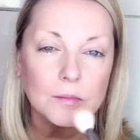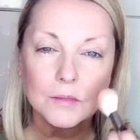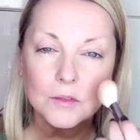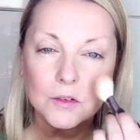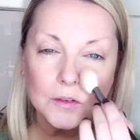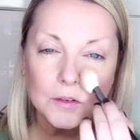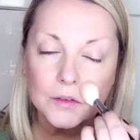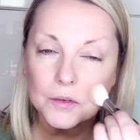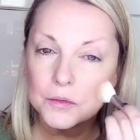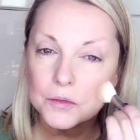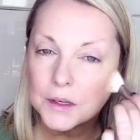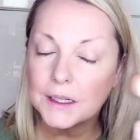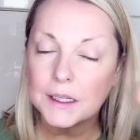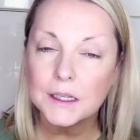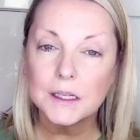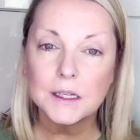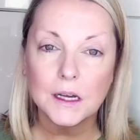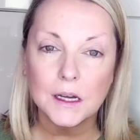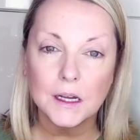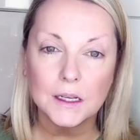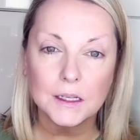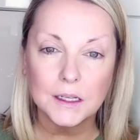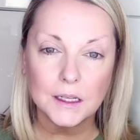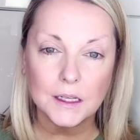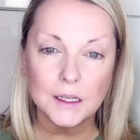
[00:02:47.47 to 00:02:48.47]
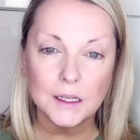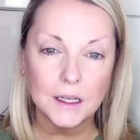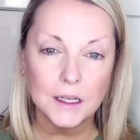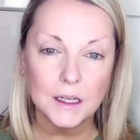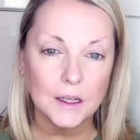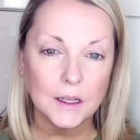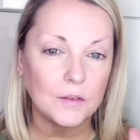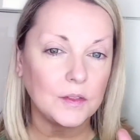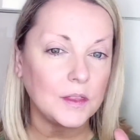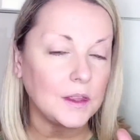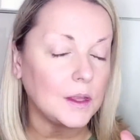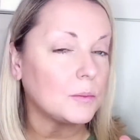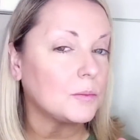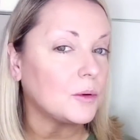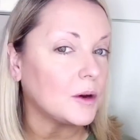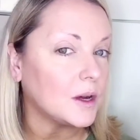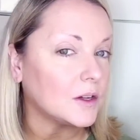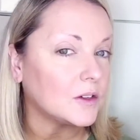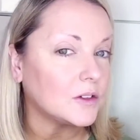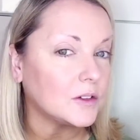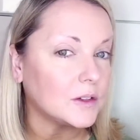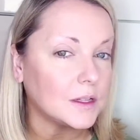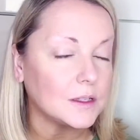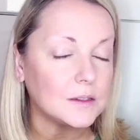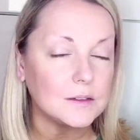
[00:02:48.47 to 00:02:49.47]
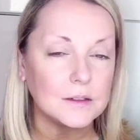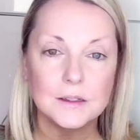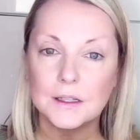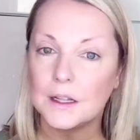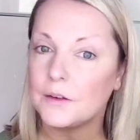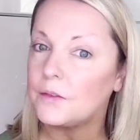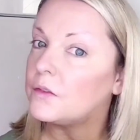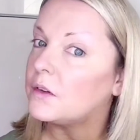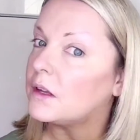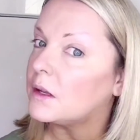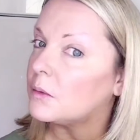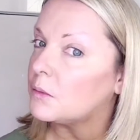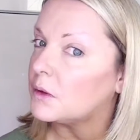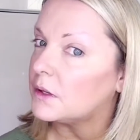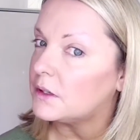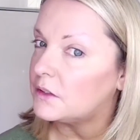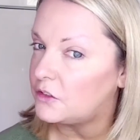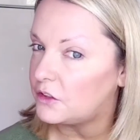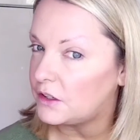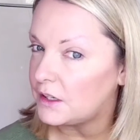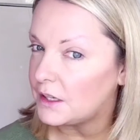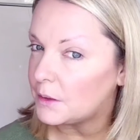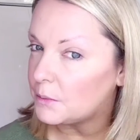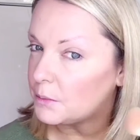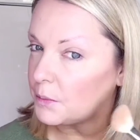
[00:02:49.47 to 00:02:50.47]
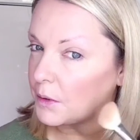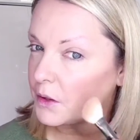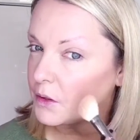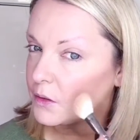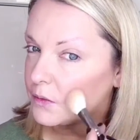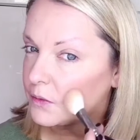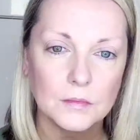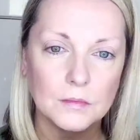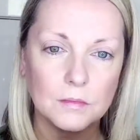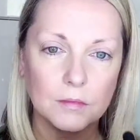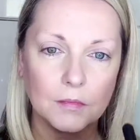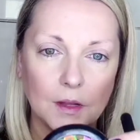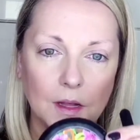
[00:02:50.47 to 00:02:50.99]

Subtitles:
just to really kind of give the impression that it's lifting my cheekbone.